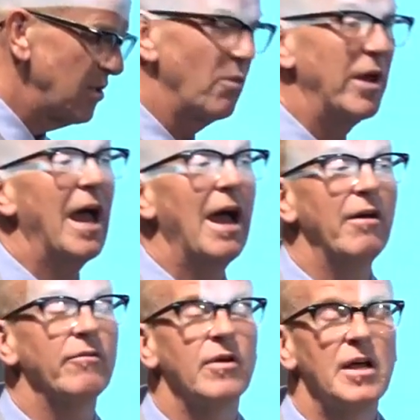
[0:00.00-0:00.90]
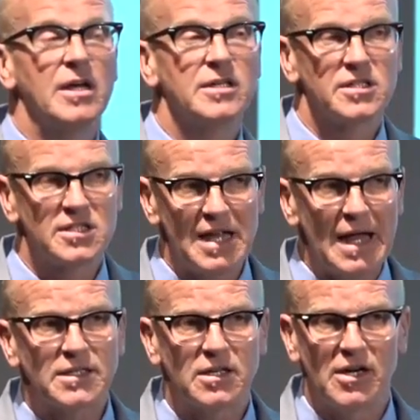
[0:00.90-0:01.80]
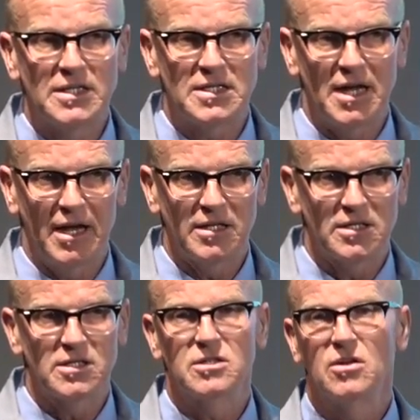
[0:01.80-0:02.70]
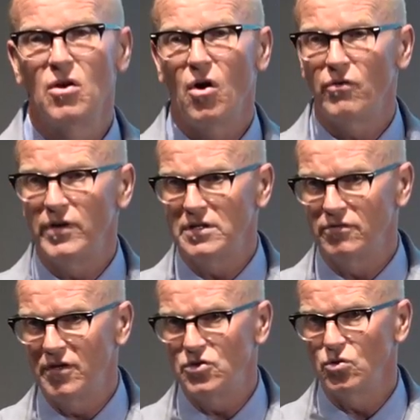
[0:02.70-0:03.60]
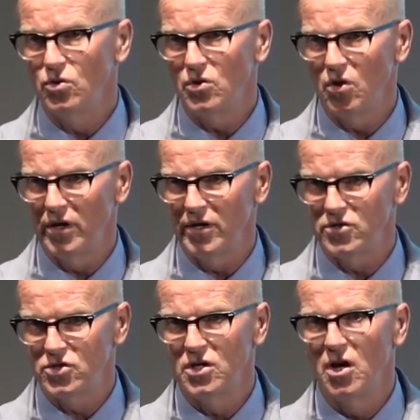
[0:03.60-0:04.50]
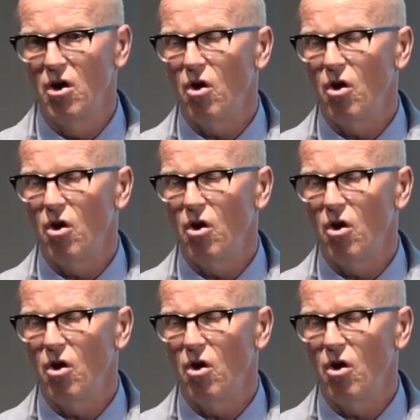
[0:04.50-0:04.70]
so we have standardized tests of individual knowledge,